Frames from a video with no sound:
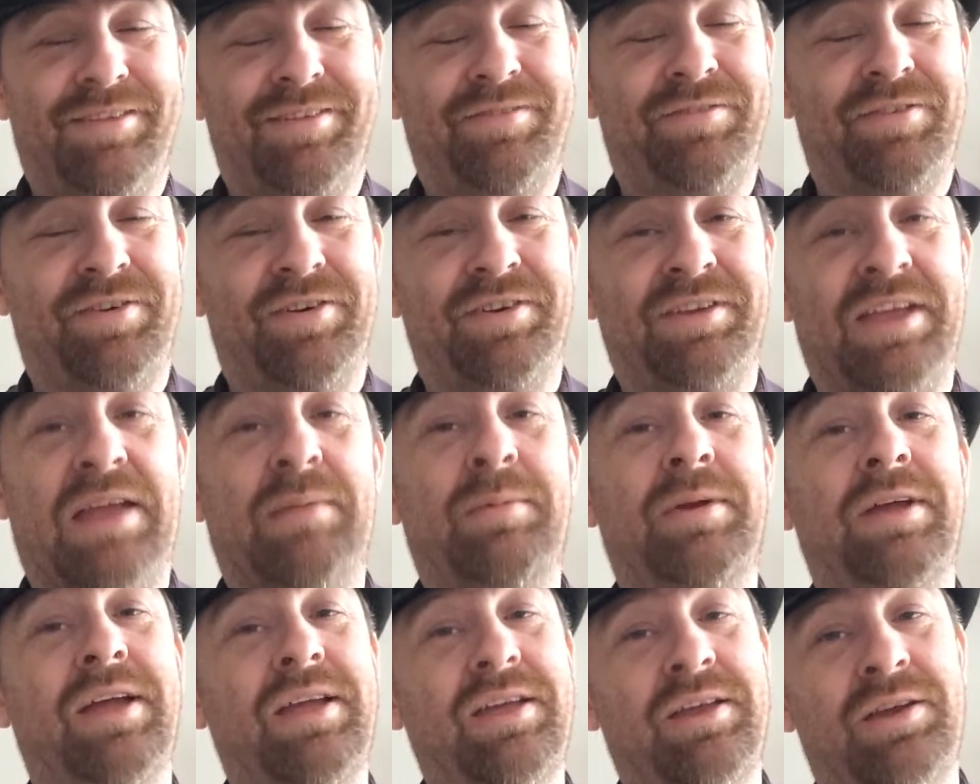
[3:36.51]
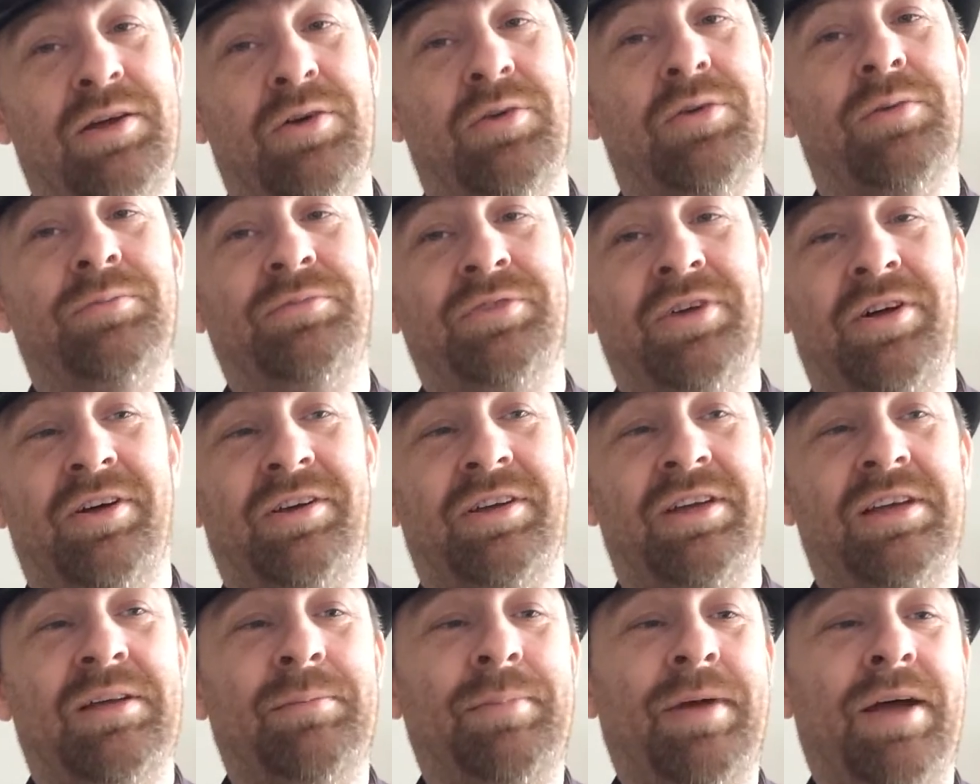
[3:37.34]
if you're in Gamergate, you know who I'm
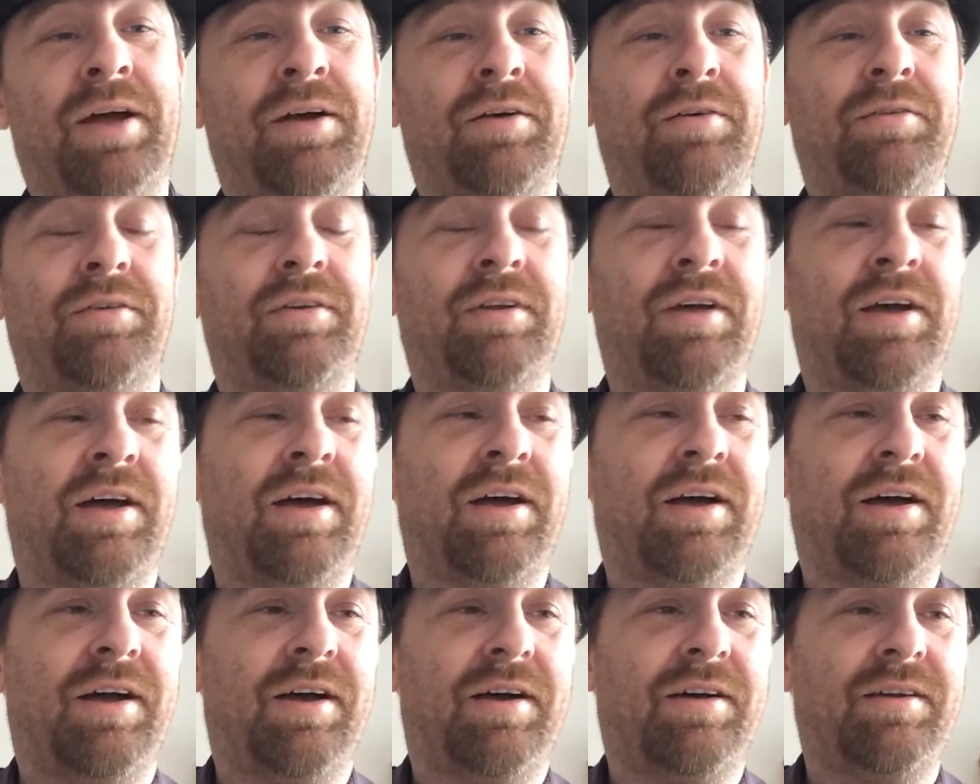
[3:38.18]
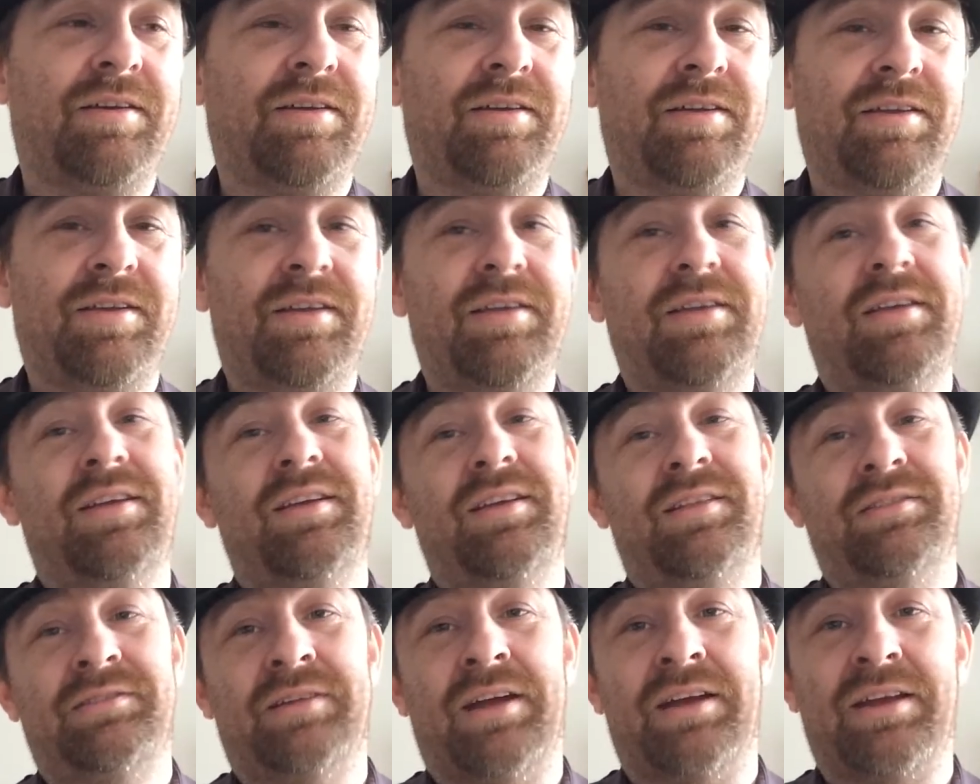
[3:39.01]
talking about.
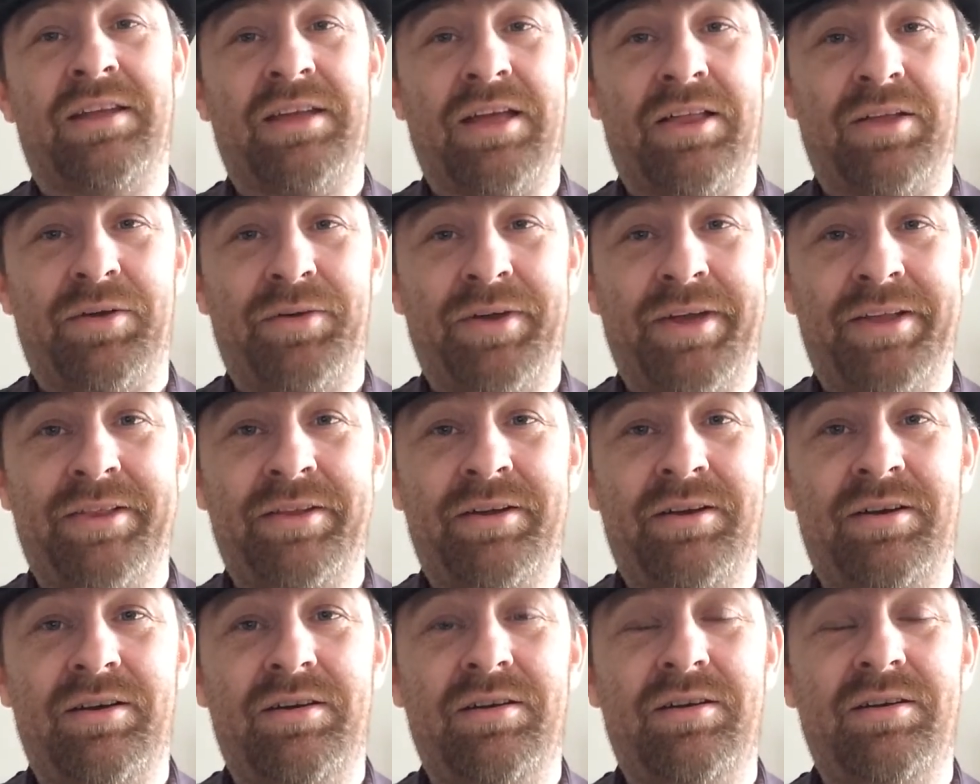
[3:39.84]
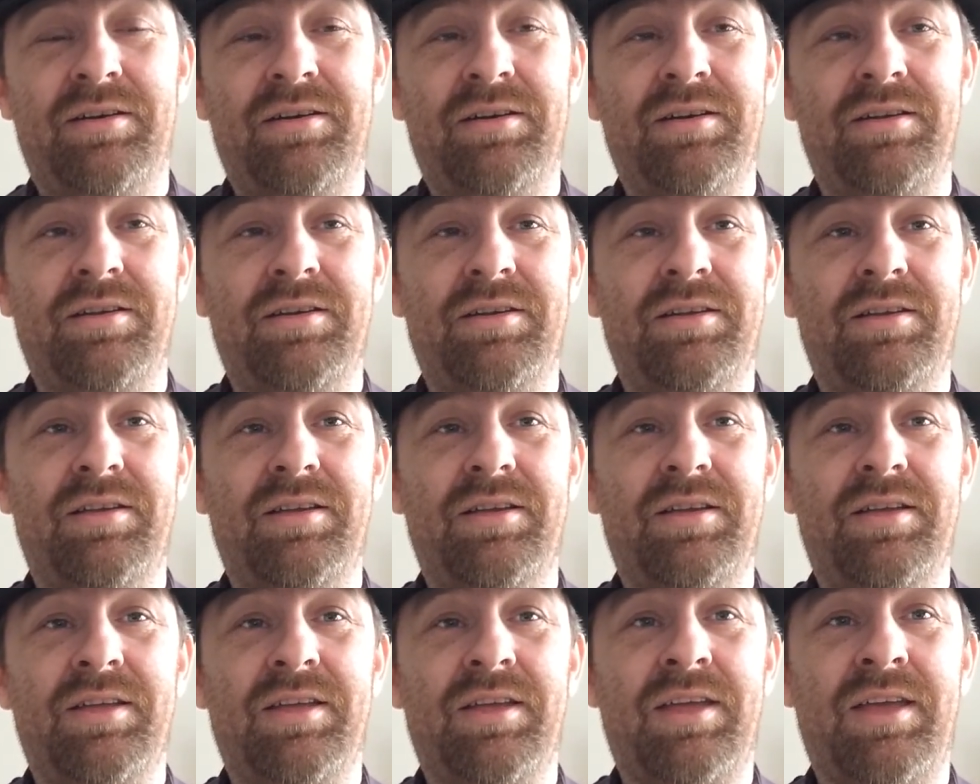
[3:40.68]
Tiny Yellow Hitler.
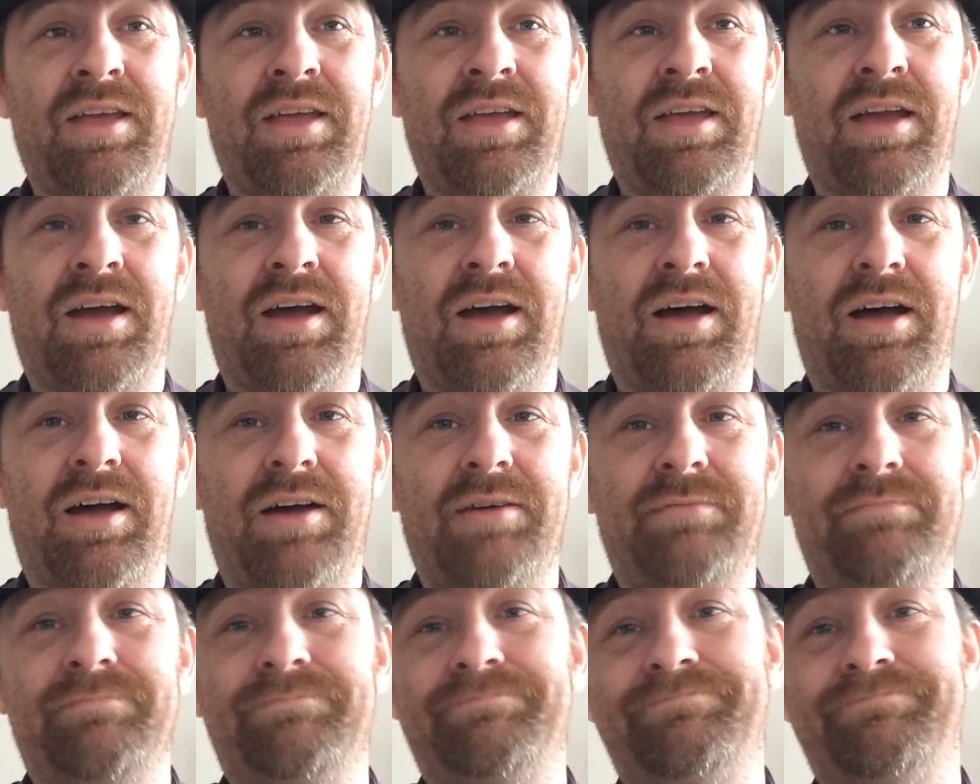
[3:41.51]
He has